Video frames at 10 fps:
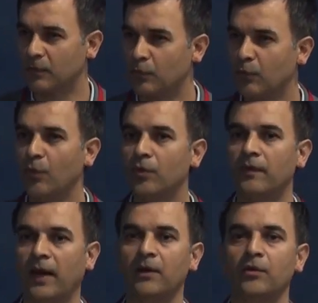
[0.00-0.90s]
core
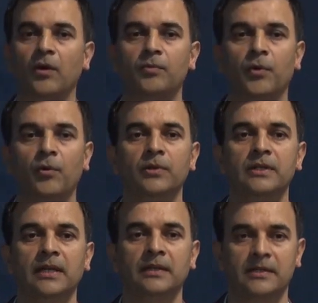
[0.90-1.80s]
value of
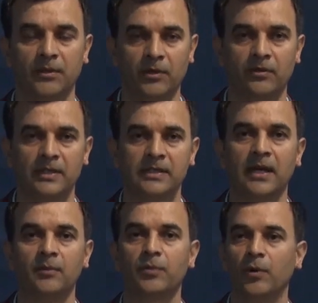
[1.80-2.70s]
promoting
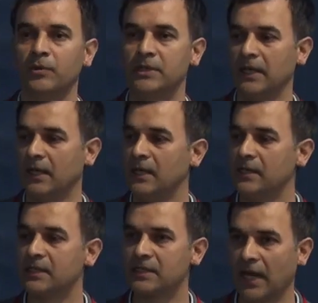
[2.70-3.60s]
democracy and promoting
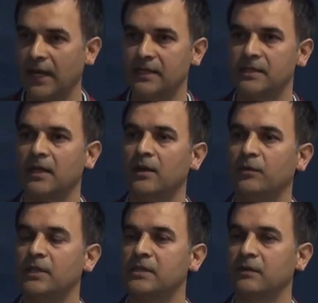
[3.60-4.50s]
science,
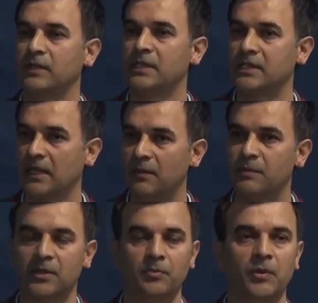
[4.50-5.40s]
which
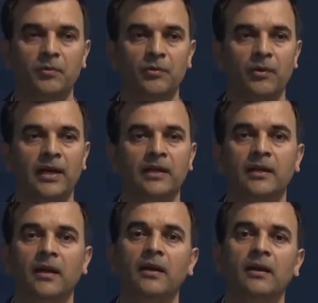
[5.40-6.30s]
saves the people. While
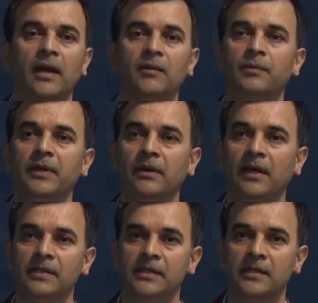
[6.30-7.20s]
every
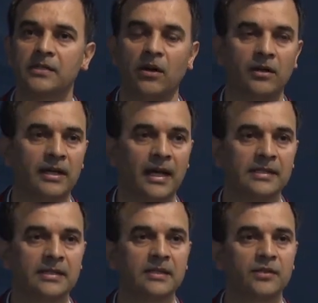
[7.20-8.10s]
religious
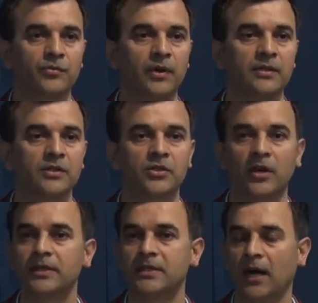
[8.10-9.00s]
organizations were
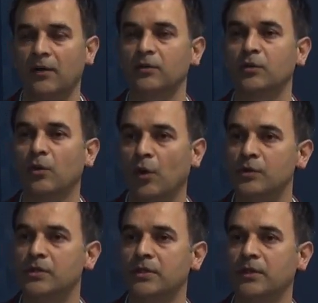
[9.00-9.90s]
shut down,
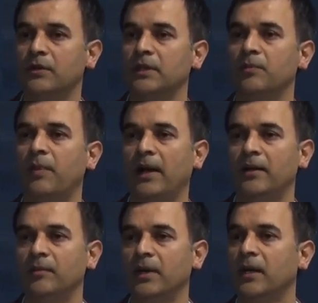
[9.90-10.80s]
closed during the
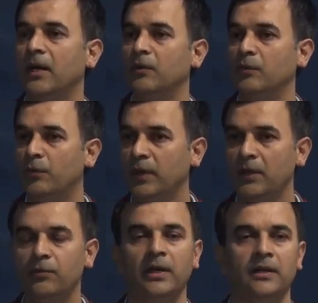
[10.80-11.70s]
pandemic,
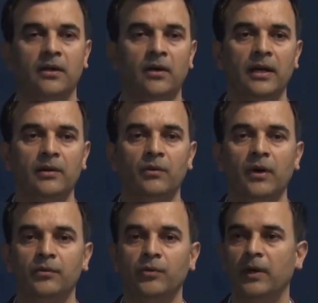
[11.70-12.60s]
we were the only
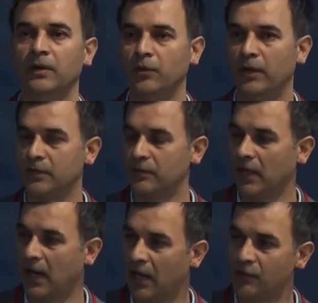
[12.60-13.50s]
one who were going to the
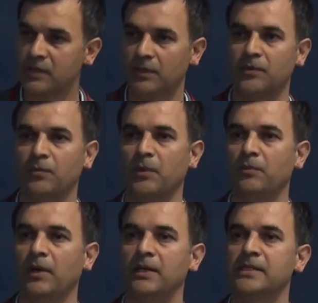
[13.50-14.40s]
house of the
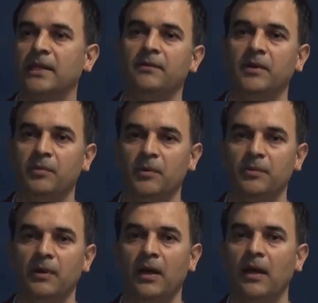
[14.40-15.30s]
people and saving
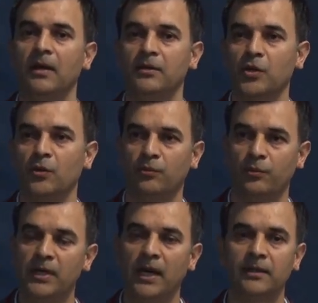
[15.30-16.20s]
people. So
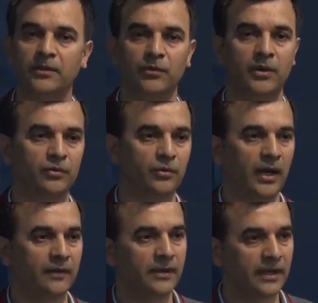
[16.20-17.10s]
we are the one who have